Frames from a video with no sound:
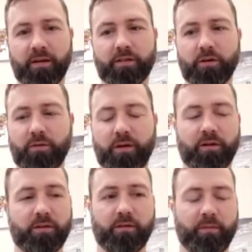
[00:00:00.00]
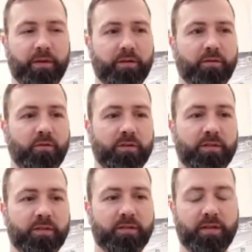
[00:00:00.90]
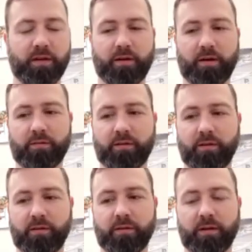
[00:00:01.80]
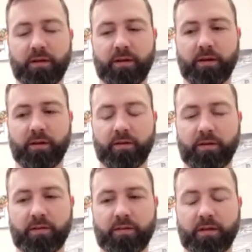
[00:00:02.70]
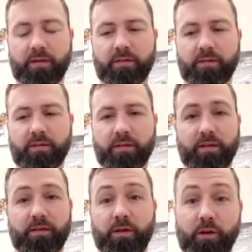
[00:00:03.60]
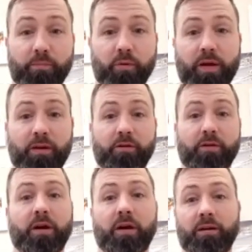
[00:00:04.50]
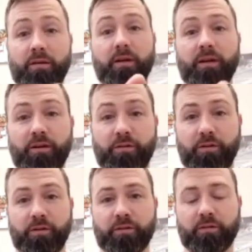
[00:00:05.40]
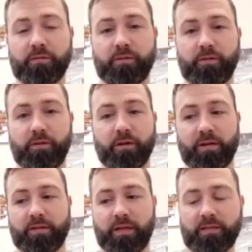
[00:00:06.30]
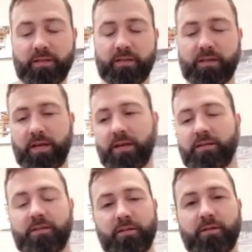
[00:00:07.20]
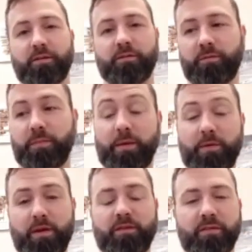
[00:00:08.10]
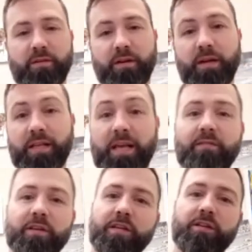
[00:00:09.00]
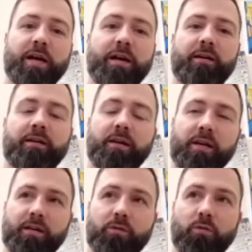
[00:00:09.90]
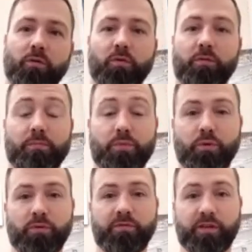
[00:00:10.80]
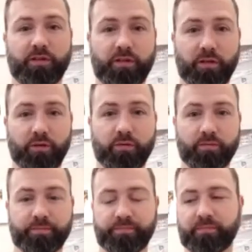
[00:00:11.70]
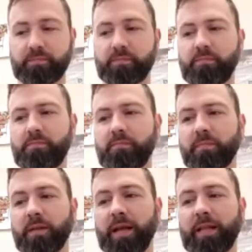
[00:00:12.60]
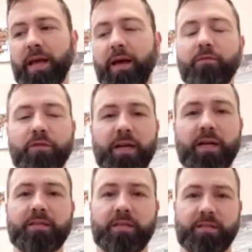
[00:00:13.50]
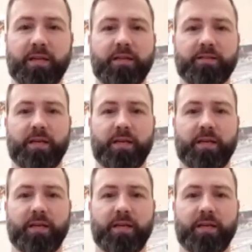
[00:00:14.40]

So you know, I mean, the courses that are out there, you know, it's it's it, you know, you pull out your gun, you do your you do your isosceles stance, you know, uh, maybe even they even teach you how to quote unquote move and shoot and they advertise these things